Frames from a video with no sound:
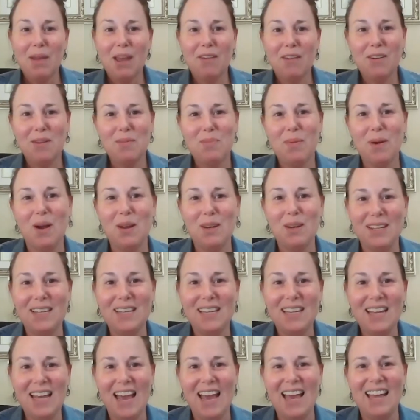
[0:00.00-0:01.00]

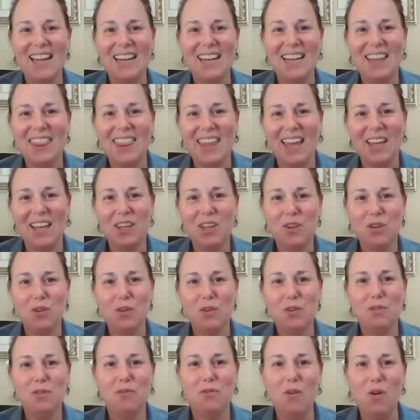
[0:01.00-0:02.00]
everybody, and thank
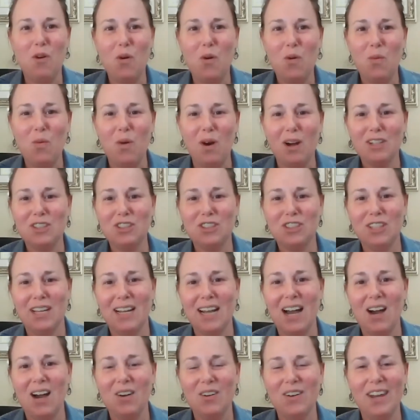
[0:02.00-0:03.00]
you for watching
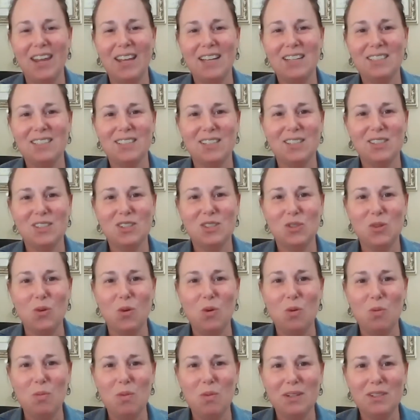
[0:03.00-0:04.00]
our next
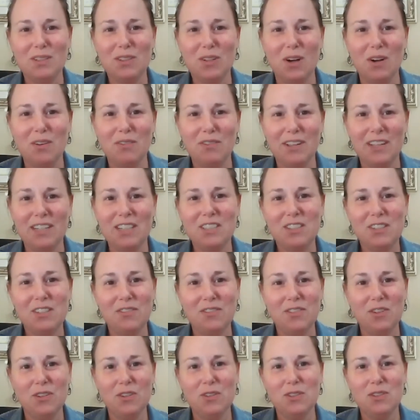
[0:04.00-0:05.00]
installment of
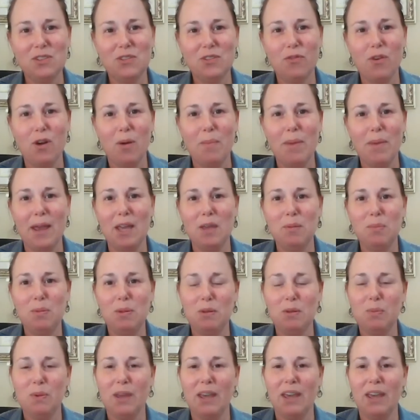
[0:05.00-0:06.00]
interviews from
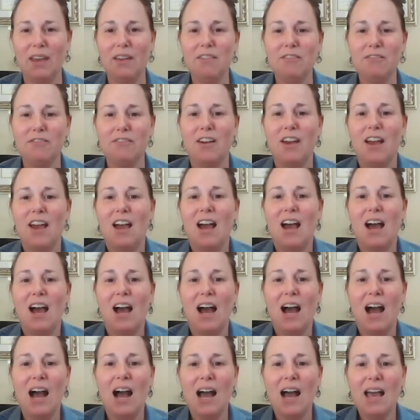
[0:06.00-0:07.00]
APPF.
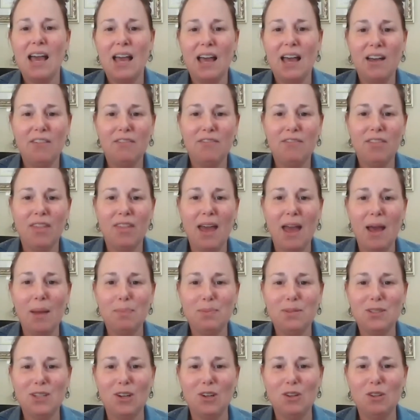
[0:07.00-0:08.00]
I have the
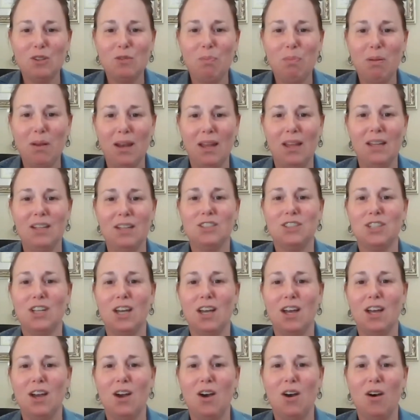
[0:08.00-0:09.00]
absolute
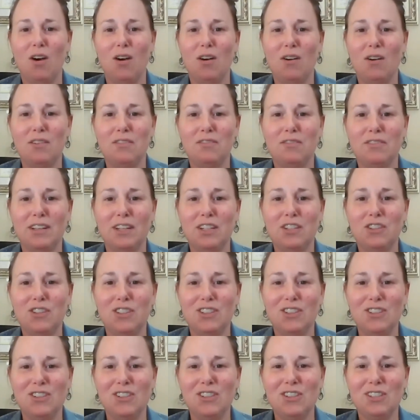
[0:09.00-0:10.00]
pleasure of
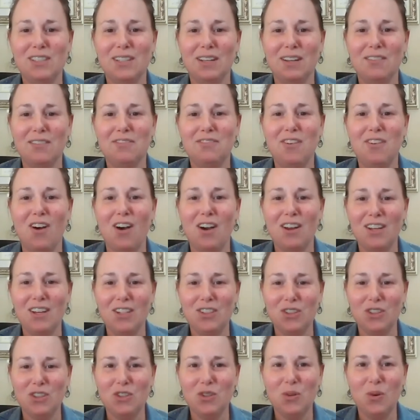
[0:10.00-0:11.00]
introducing Fanie
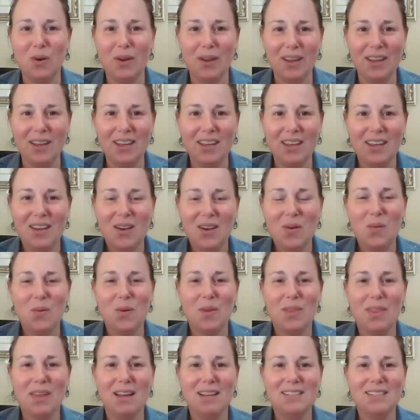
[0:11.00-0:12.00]
du Toit
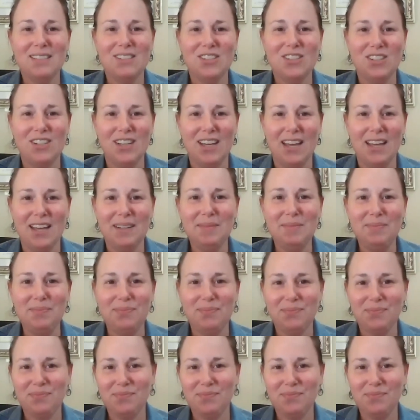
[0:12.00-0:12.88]
with us today.